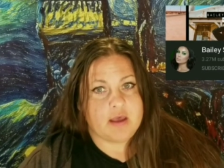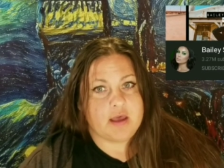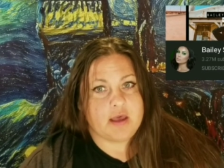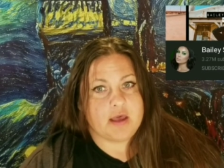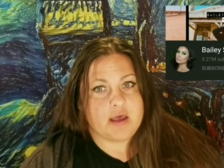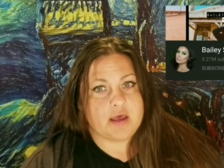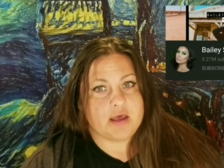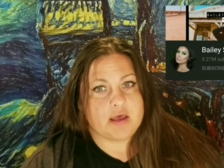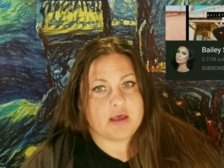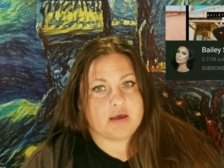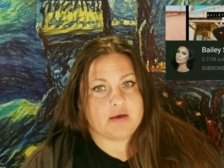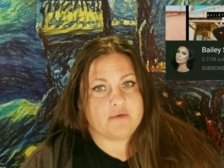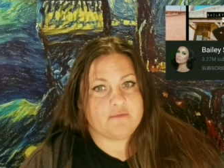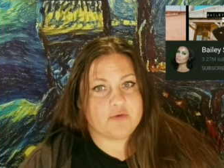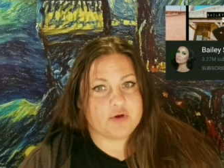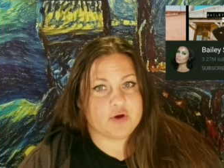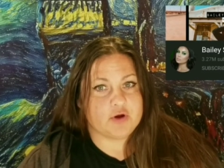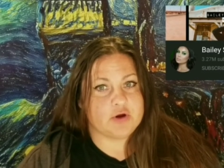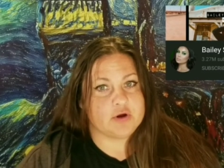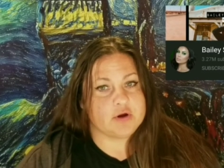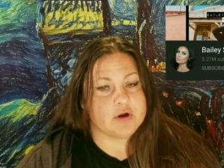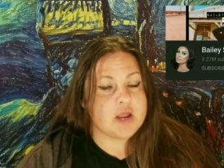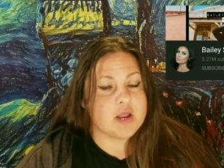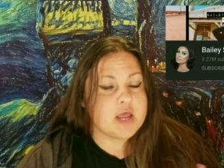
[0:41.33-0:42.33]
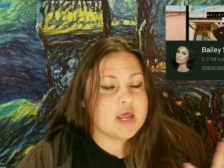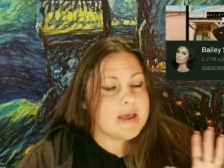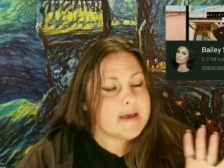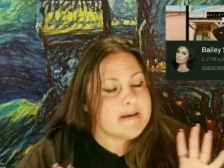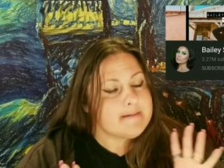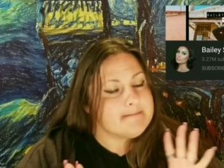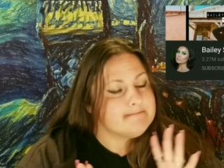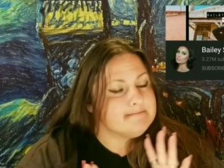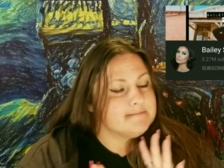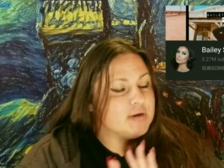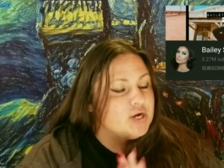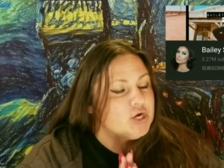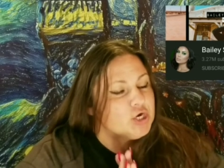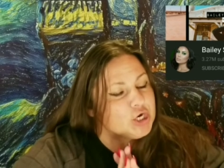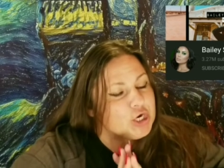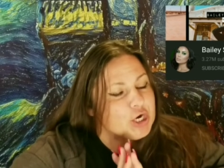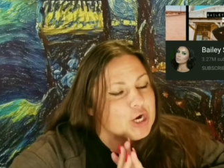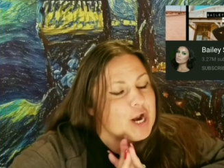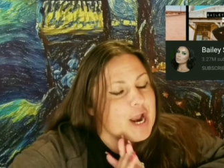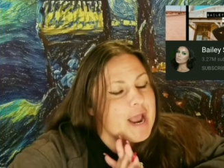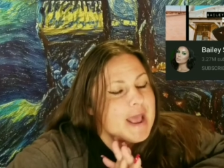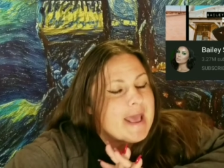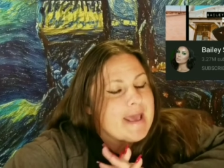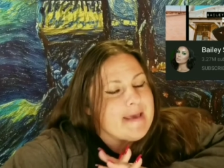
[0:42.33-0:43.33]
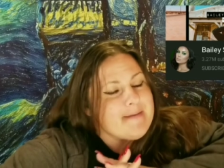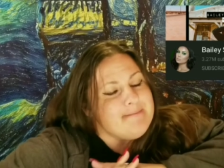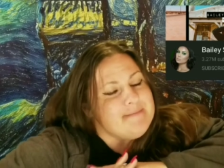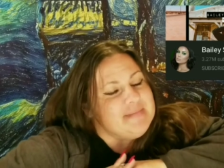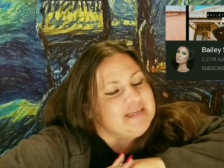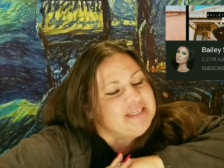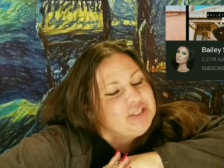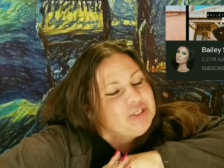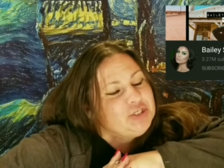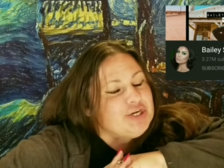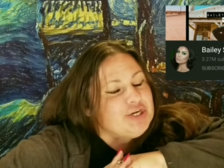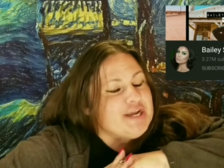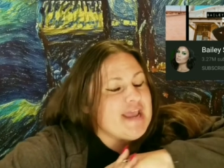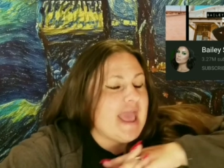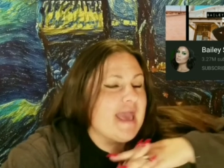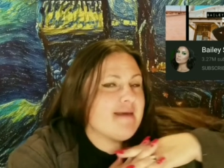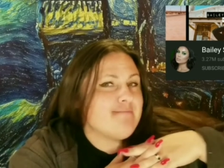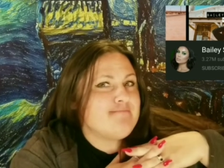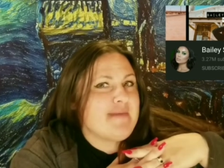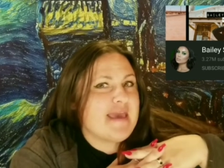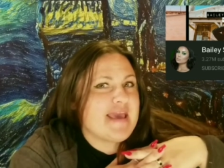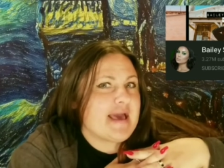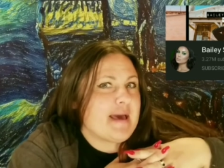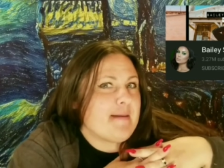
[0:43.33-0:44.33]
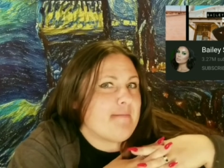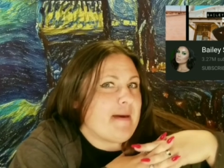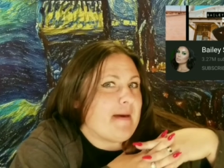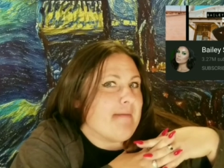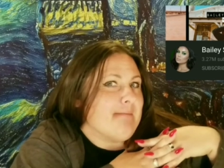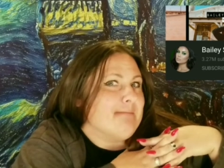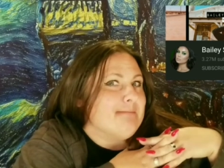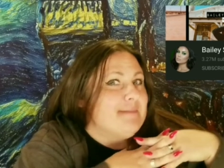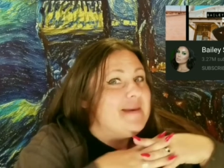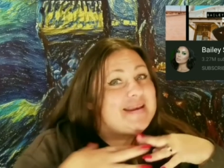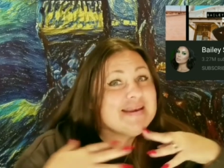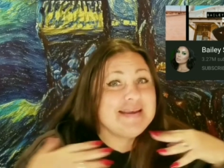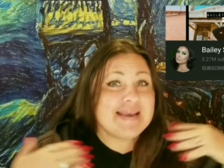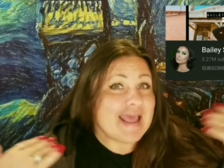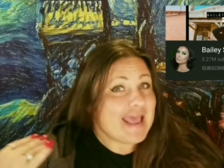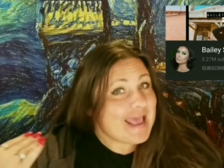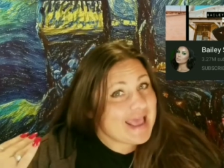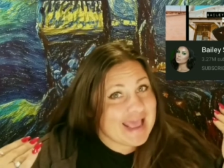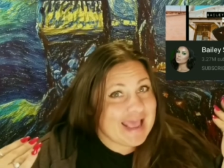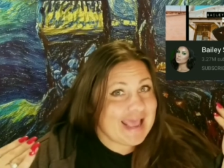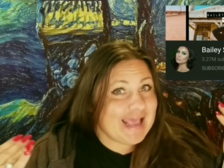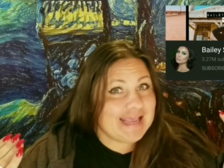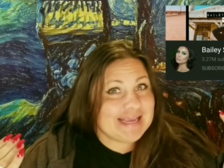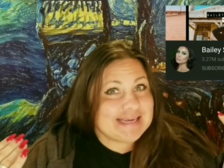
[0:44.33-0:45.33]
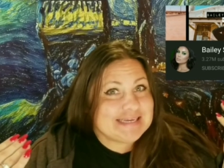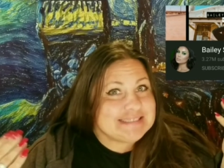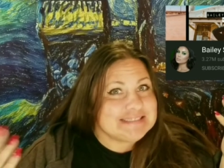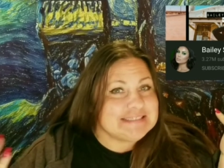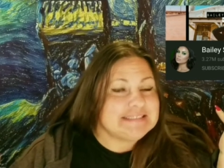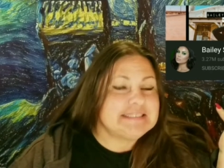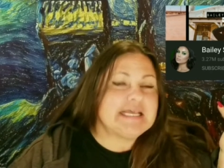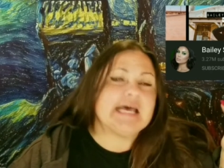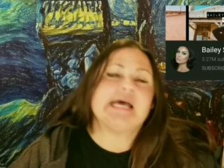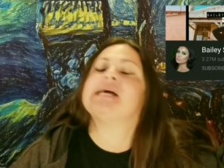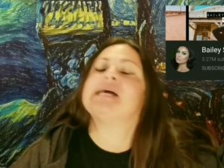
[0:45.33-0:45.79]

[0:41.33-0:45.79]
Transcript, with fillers: Uh, for her murder, mystery, and makeup Mondays.